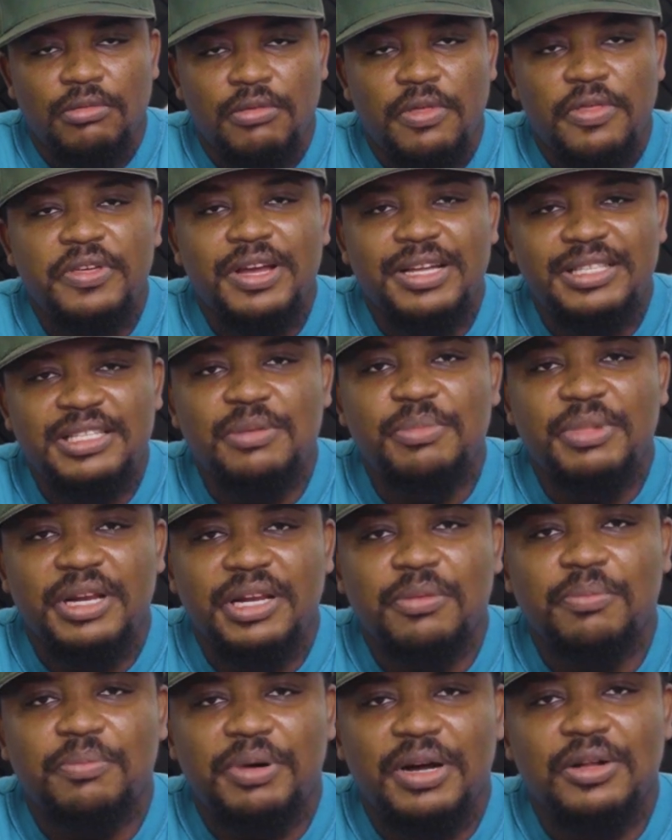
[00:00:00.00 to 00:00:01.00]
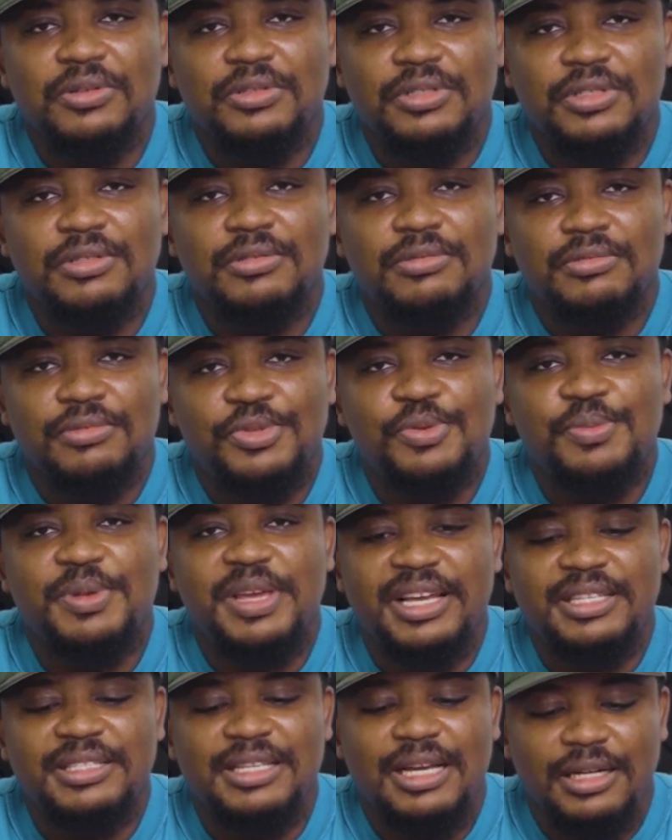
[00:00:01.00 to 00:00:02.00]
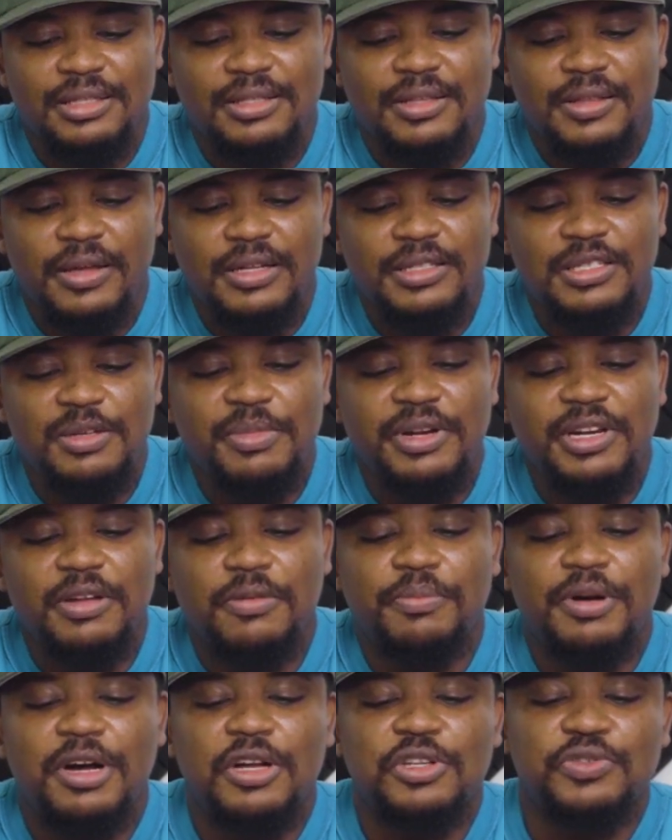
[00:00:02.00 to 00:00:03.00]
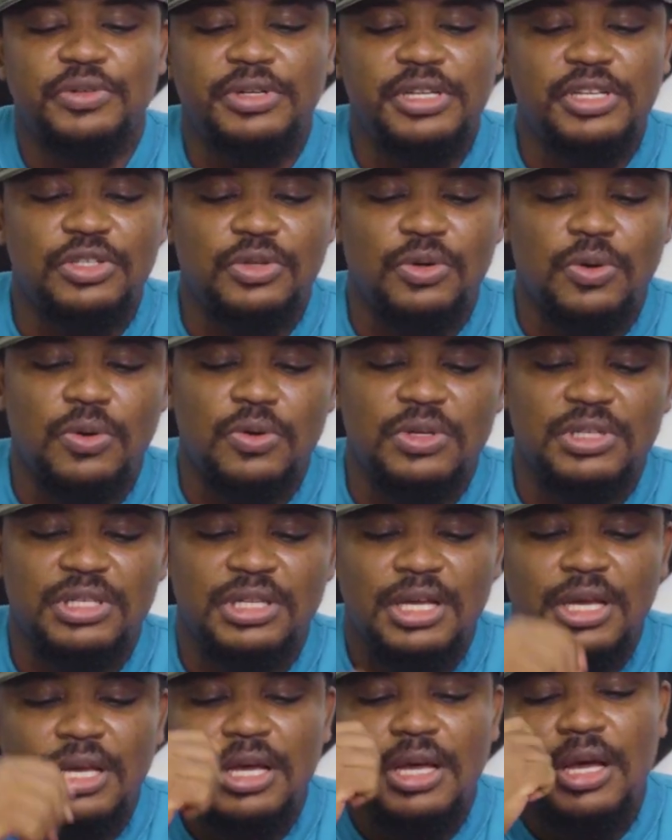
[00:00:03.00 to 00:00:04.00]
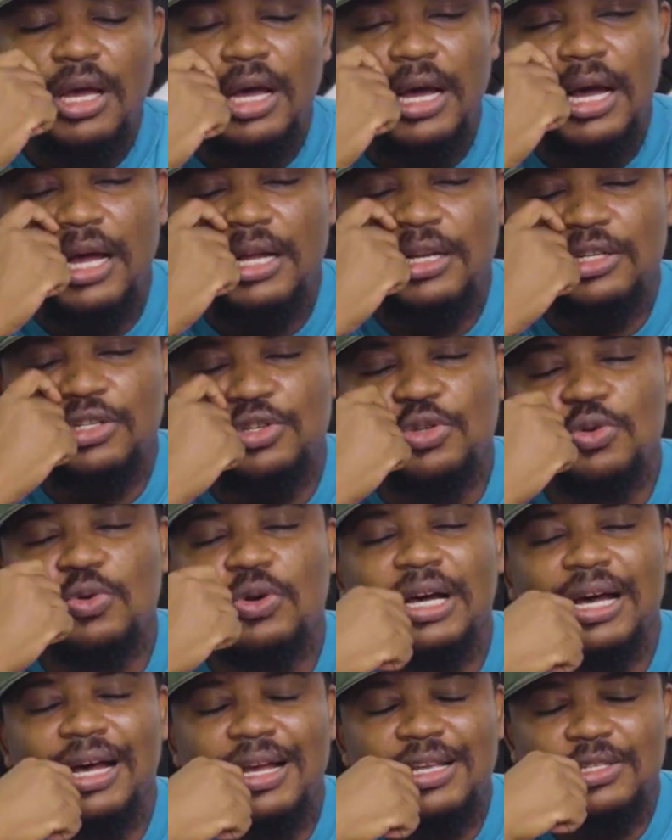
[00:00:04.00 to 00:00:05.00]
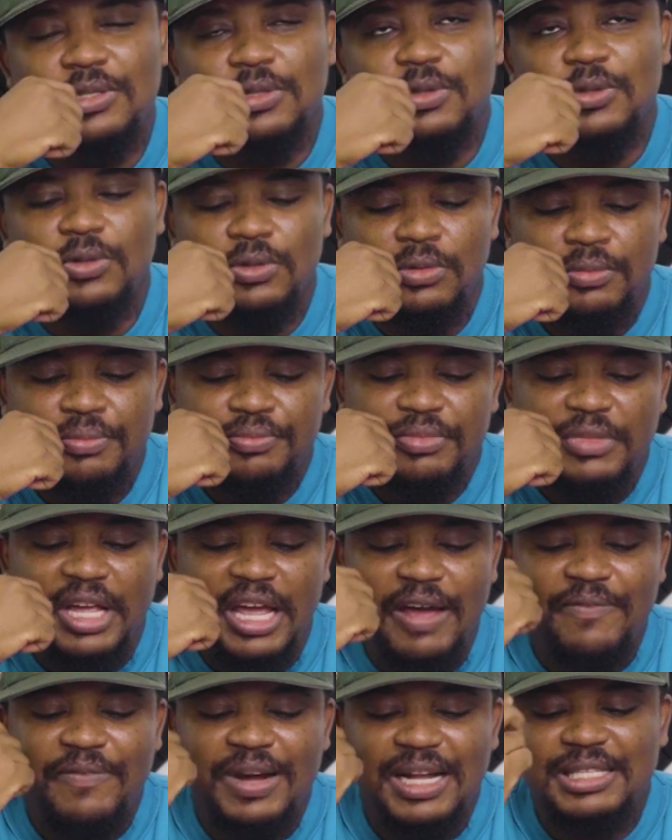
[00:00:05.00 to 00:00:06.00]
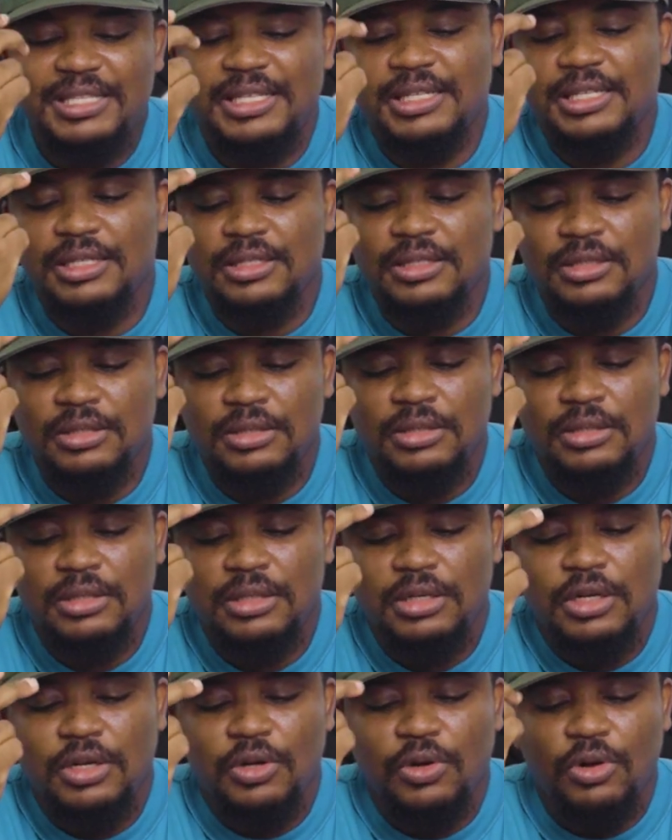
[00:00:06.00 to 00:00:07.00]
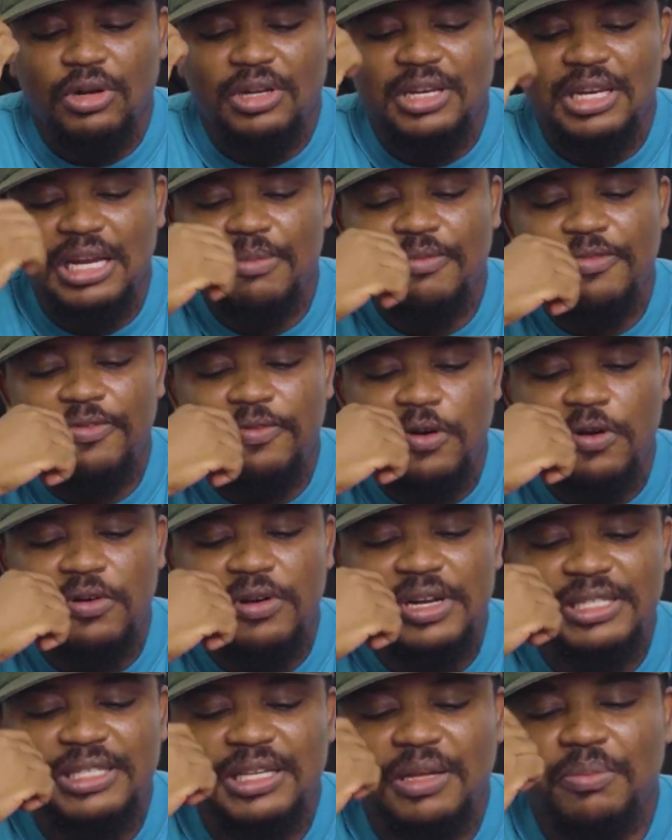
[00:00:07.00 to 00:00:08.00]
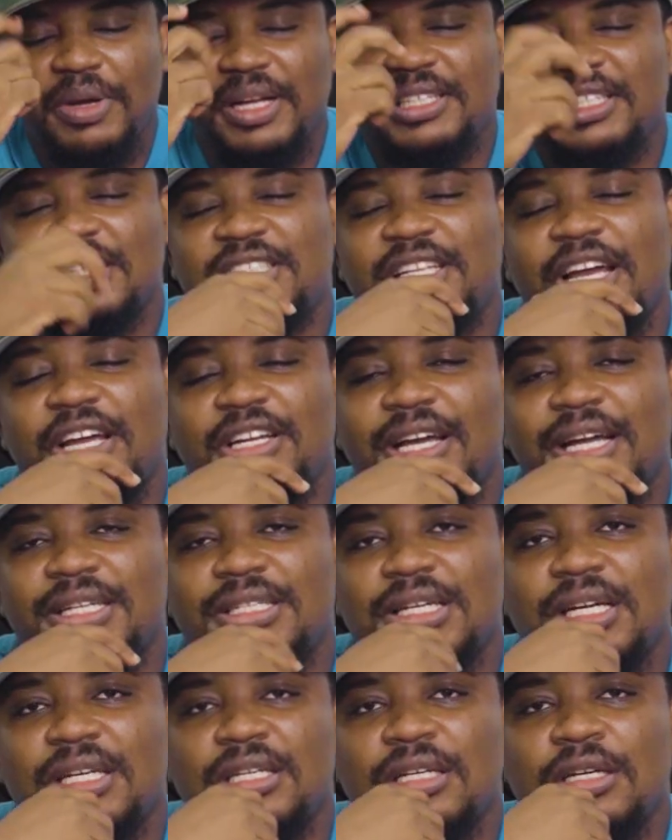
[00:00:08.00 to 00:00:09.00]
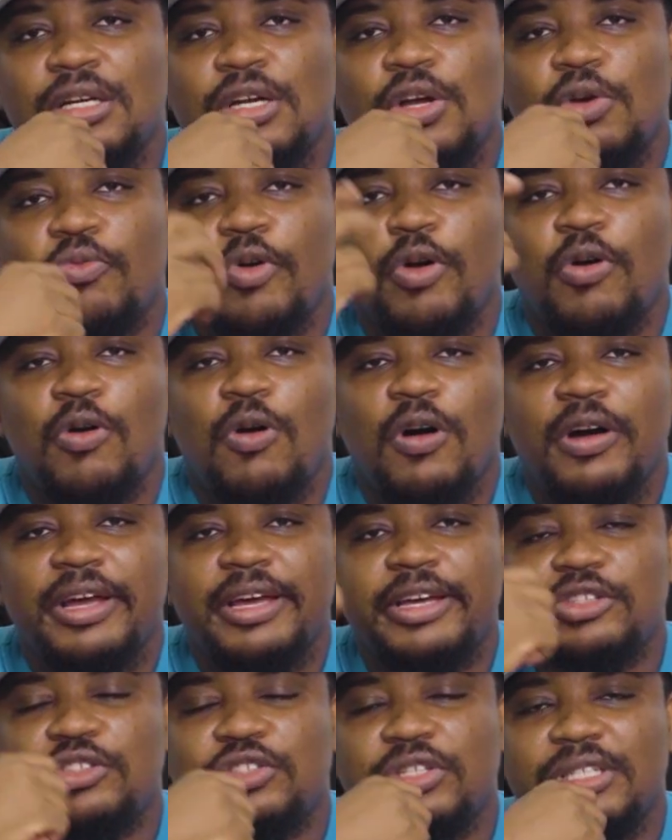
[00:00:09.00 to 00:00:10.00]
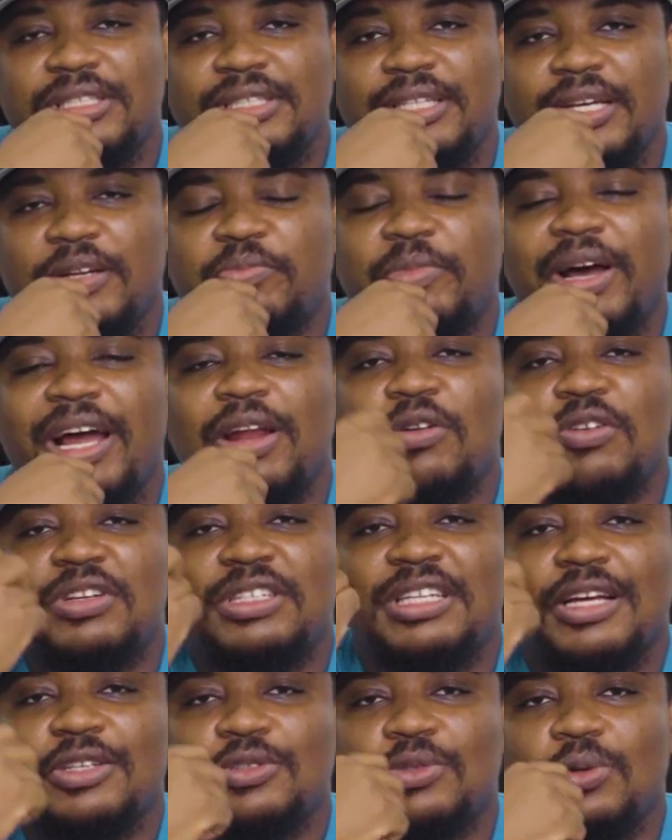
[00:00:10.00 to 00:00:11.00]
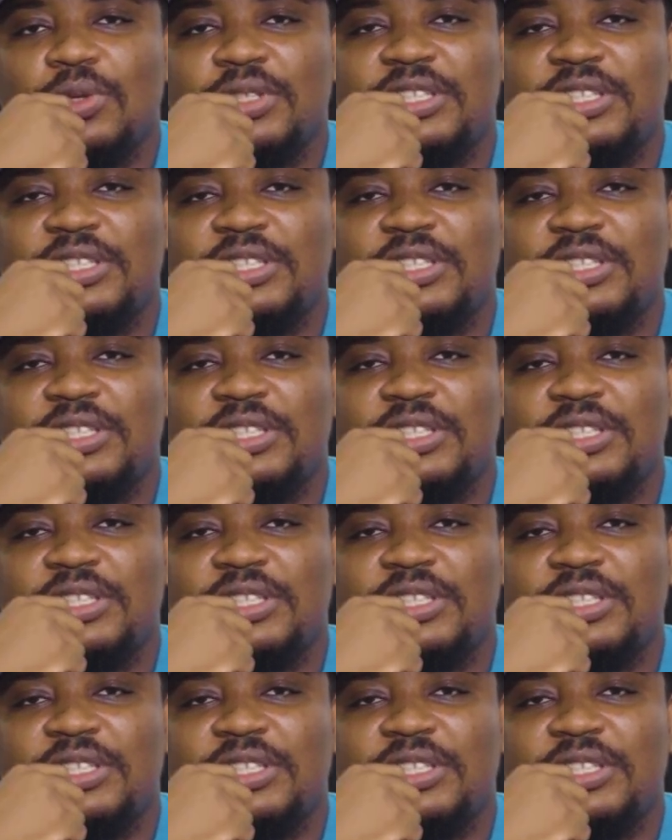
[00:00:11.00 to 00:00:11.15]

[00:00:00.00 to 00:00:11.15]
30 million pounds to be exact. 30 million pounds release clause. And Newcastle, Everton, Nottingham Forest, and Manchester United were all interested, but it looks as though